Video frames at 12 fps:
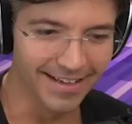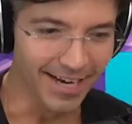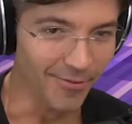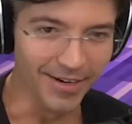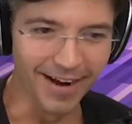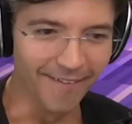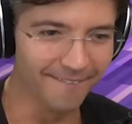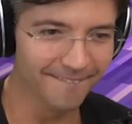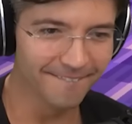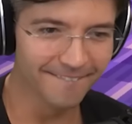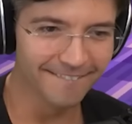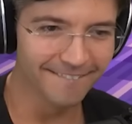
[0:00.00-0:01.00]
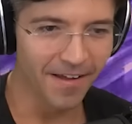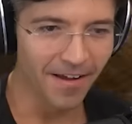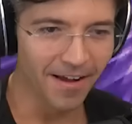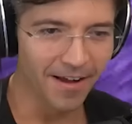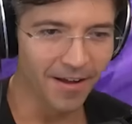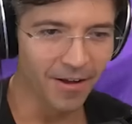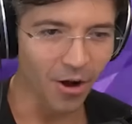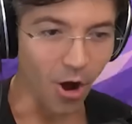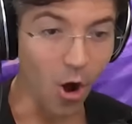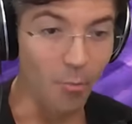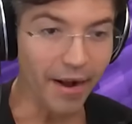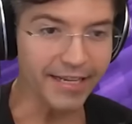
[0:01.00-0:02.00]
Here we go.
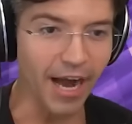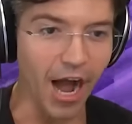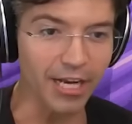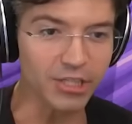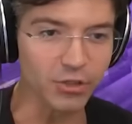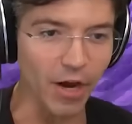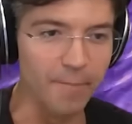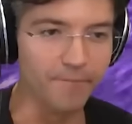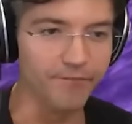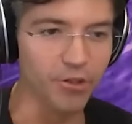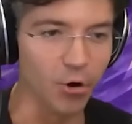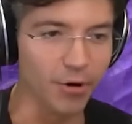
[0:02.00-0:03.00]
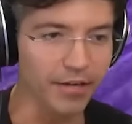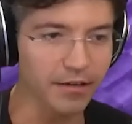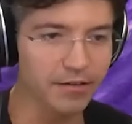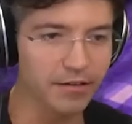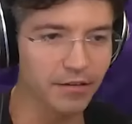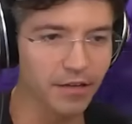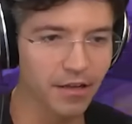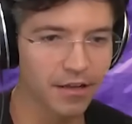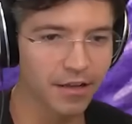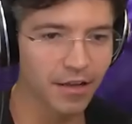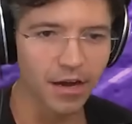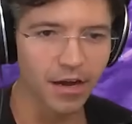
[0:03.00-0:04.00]
Oh my God, I'm flowing.
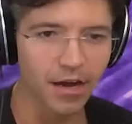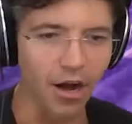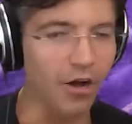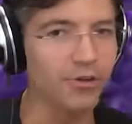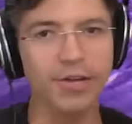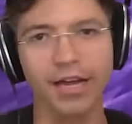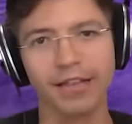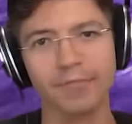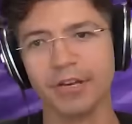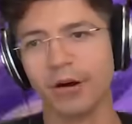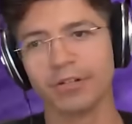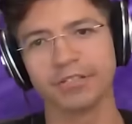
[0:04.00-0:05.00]
Oh, you gotta let me know what